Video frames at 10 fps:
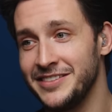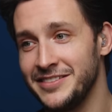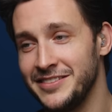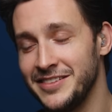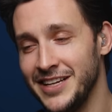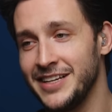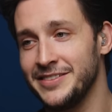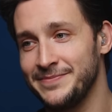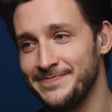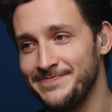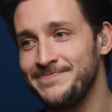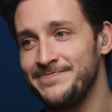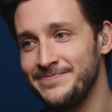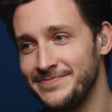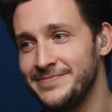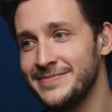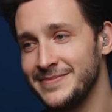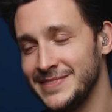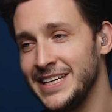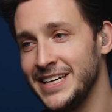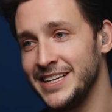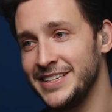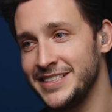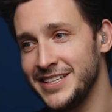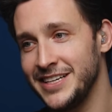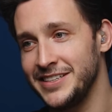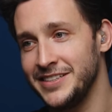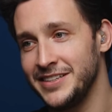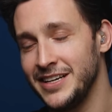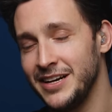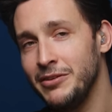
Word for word: Yeah, if I go yeah. to bed at like midnight. Yeah, that's tight. Really?